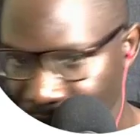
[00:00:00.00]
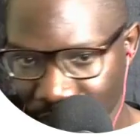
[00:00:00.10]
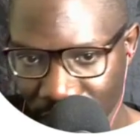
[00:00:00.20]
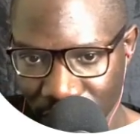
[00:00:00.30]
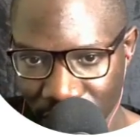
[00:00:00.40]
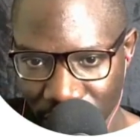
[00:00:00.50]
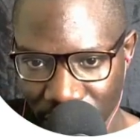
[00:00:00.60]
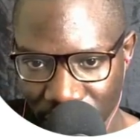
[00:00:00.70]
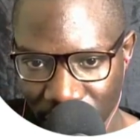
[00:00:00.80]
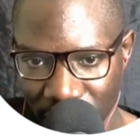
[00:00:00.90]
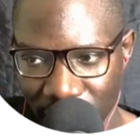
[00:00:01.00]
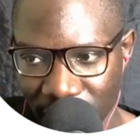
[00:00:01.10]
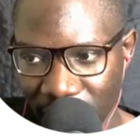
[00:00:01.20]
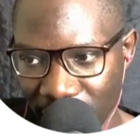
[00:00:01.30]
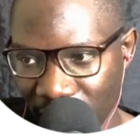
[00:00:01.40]
And then
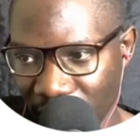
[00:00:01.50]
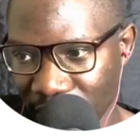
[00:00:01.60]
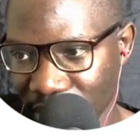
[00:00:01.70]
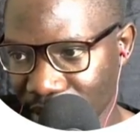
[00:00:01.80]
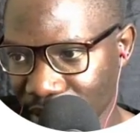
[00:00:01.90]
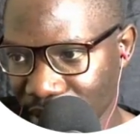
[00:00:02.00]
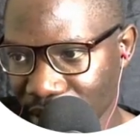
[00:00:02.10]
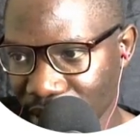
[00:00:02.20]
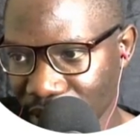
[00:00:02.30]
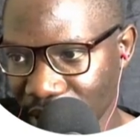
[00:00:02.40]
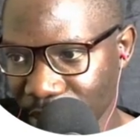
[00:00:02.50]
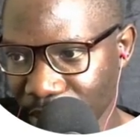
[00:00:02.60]
you can patch the kernel.